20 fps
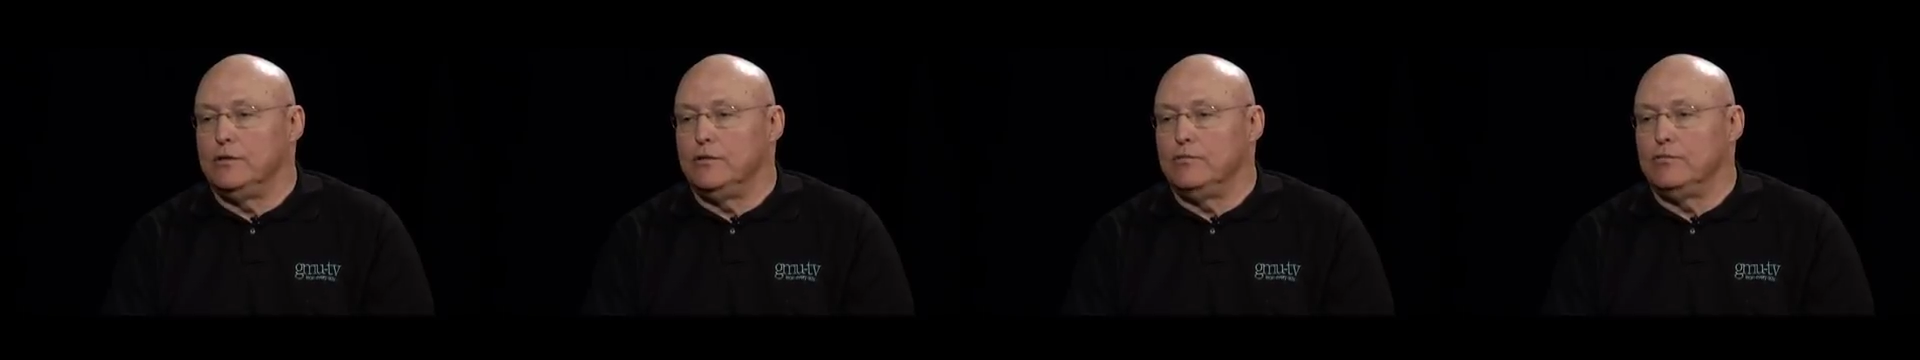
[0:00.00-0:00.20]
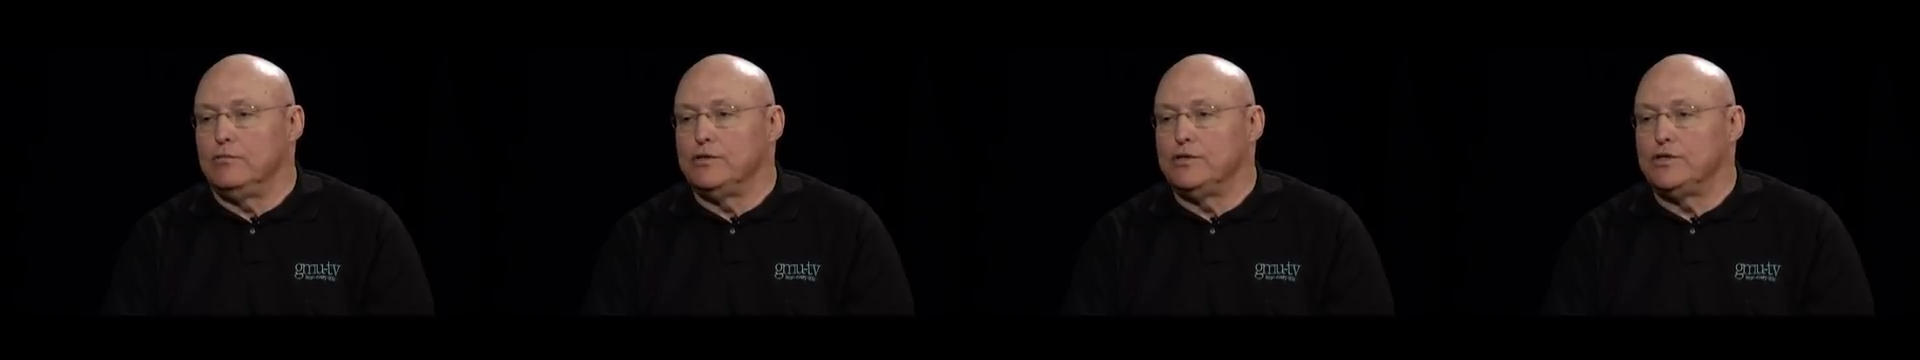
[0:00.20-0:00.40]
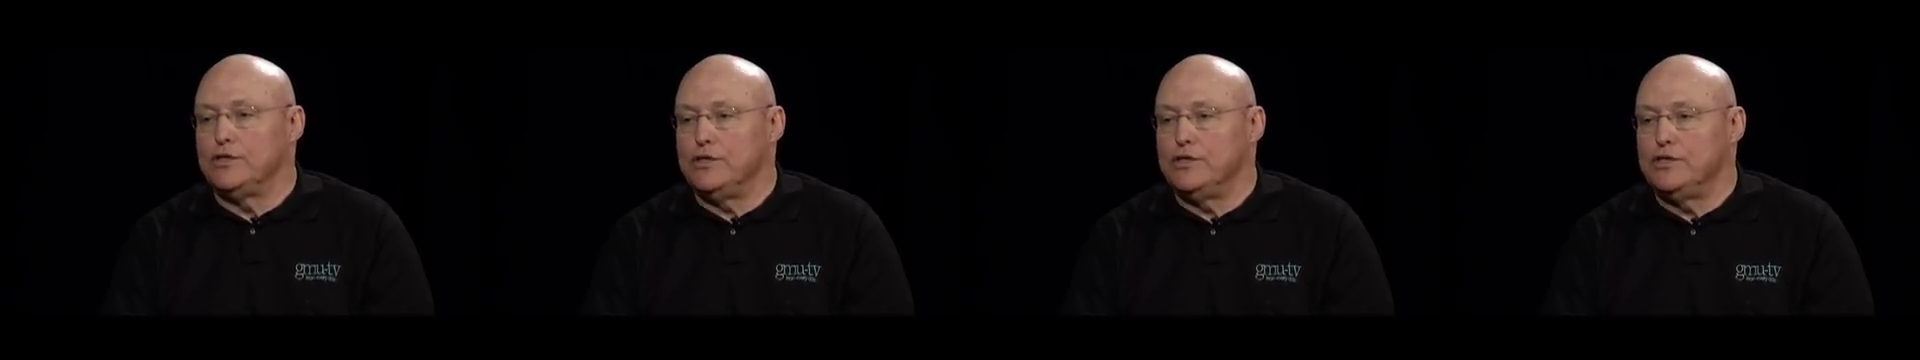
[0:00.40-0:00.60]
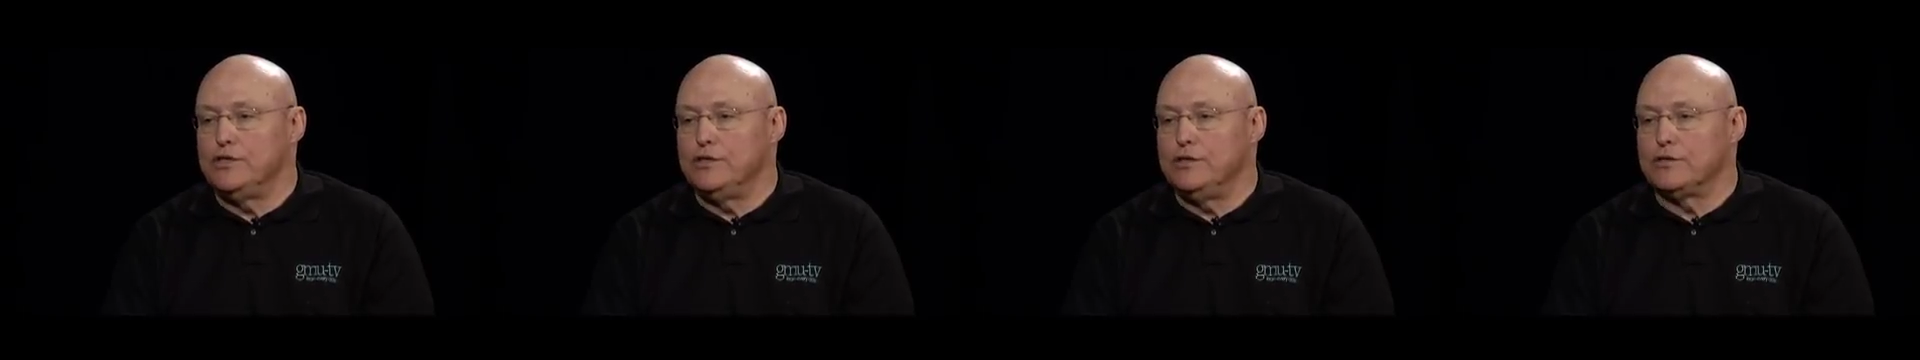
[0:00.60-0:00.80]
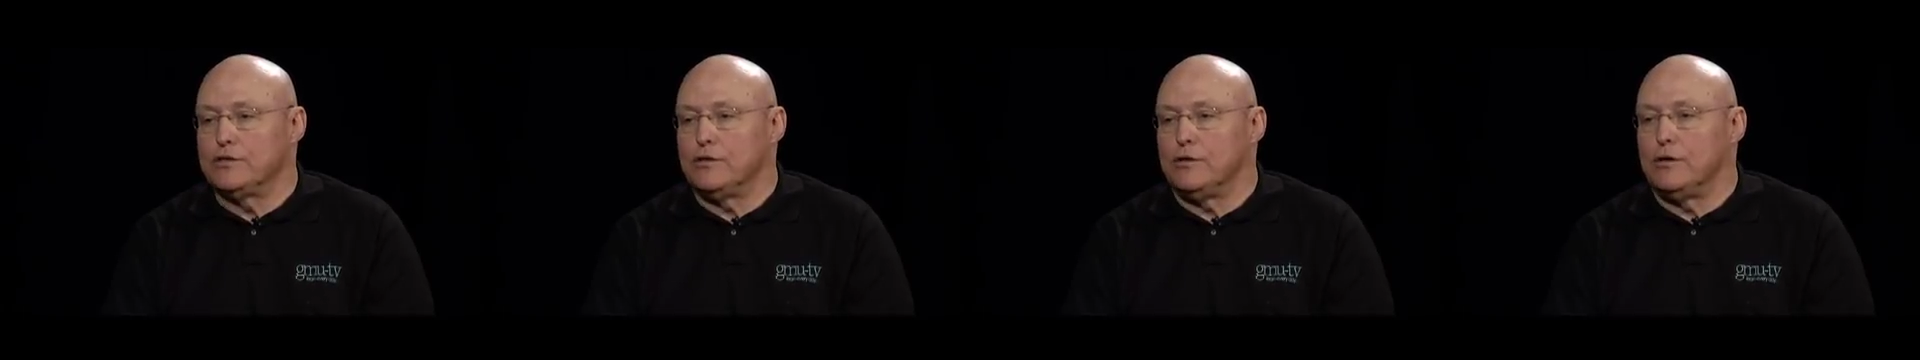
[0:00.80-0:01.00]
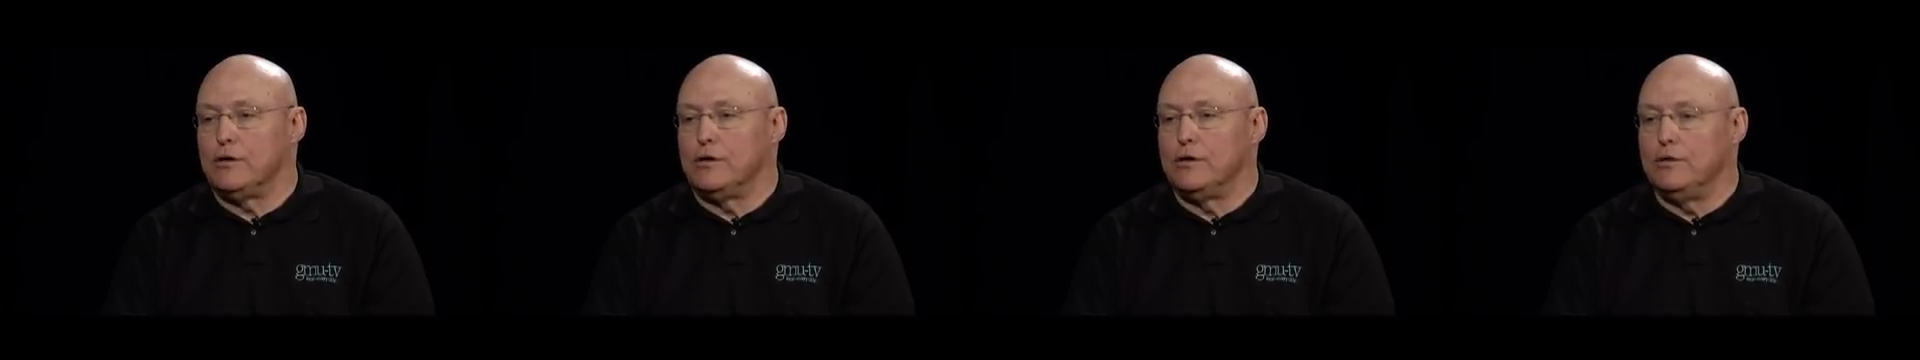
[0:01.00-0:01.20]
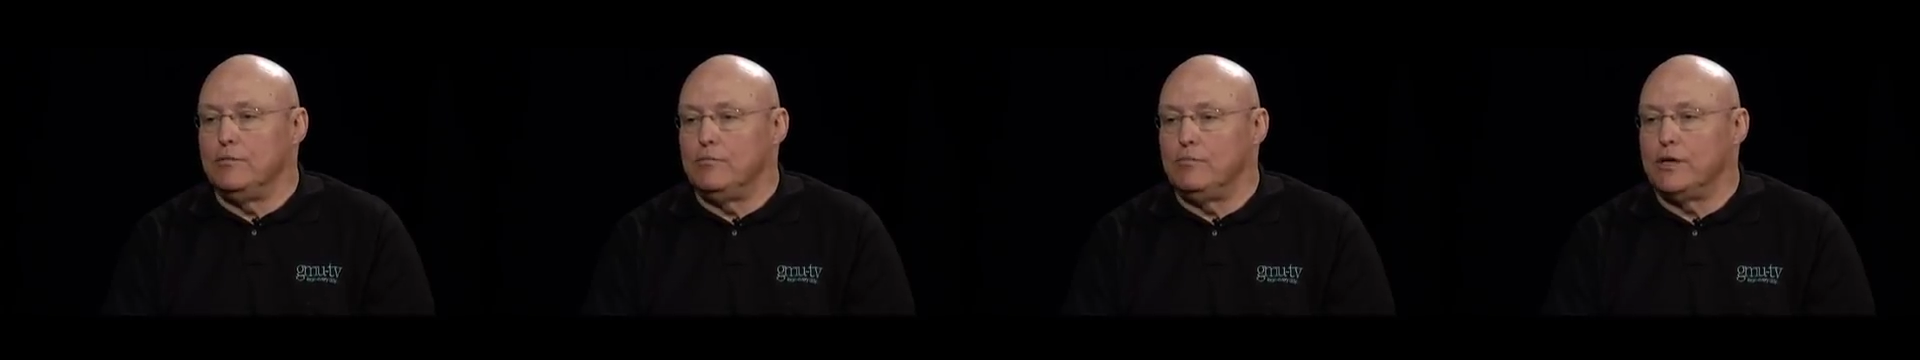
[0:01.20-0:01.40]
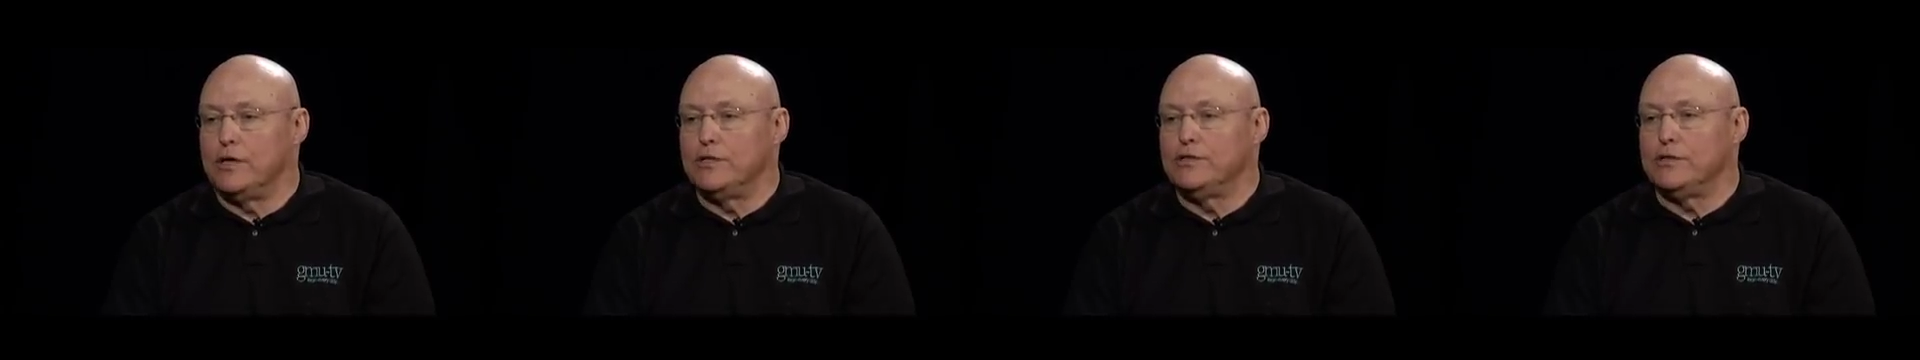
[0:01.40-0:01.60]
rescissions law and
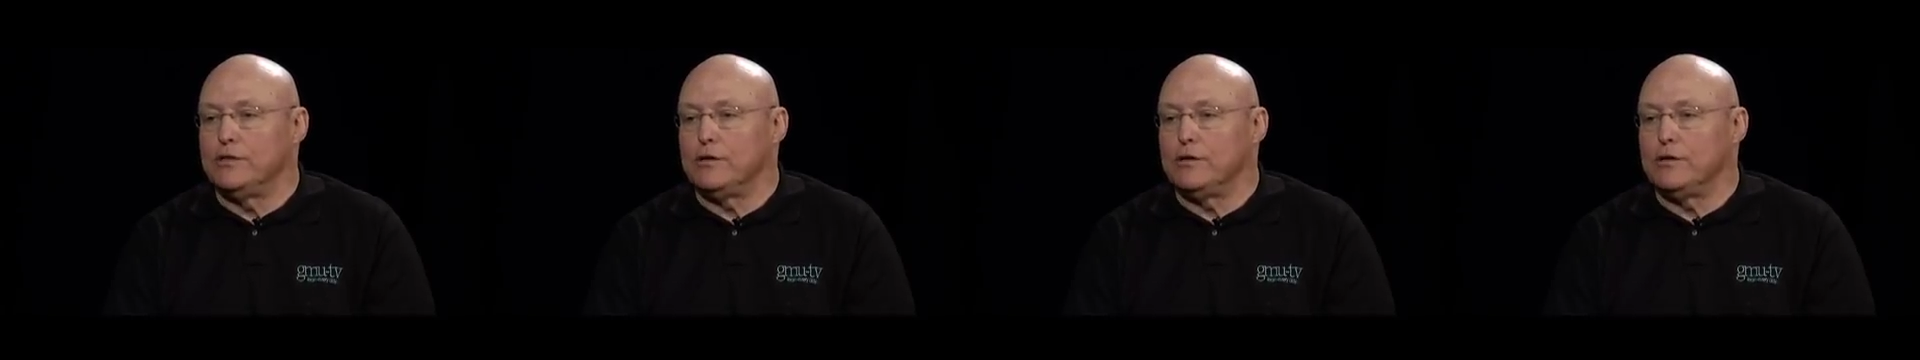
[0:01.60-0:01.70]
budget